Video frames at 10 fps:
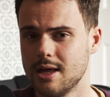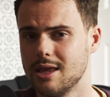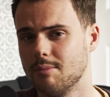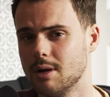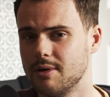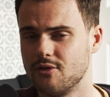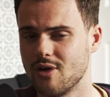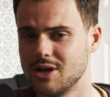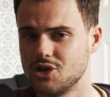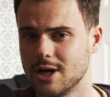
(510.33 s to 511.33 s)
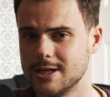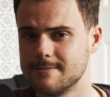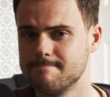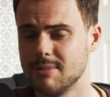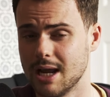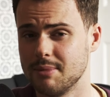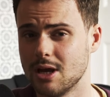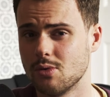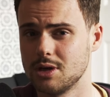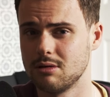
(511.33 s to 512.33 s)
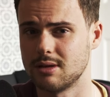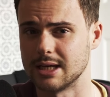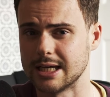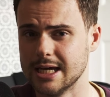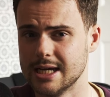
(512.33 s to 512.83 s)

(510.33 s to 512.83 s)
their beloved franchise. But let me know what you think.